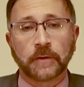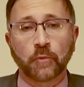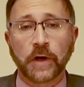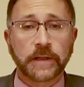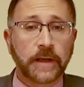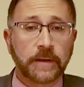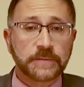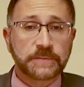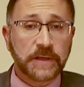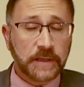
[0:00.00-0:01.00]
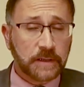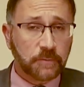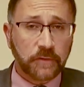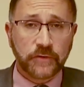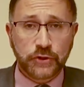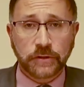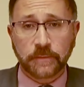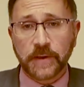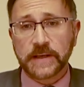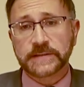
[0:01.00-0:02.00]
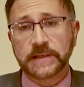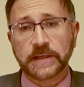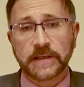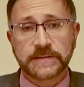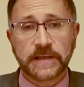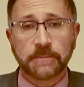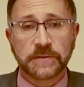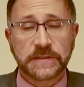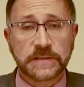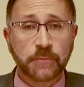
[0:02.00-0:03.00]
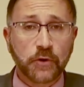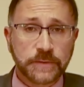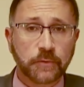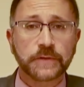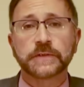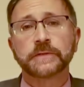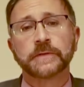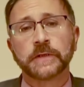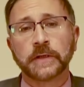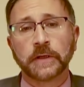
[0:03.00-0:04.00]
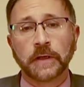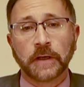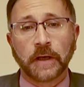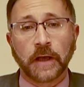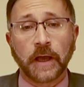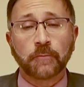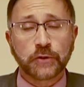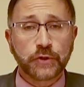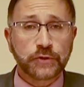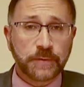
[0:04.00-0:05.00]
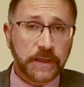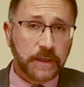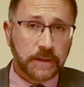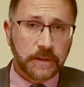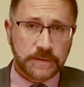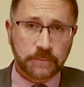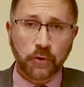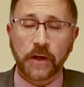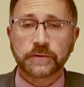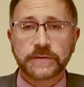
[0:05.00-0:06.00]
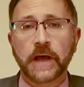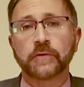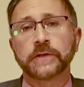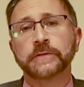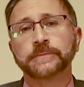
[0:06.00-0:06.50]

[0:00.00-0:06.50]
While I am speaking in my official capacity as the embassy spokesperson, I am also speaking as a proud Saudi.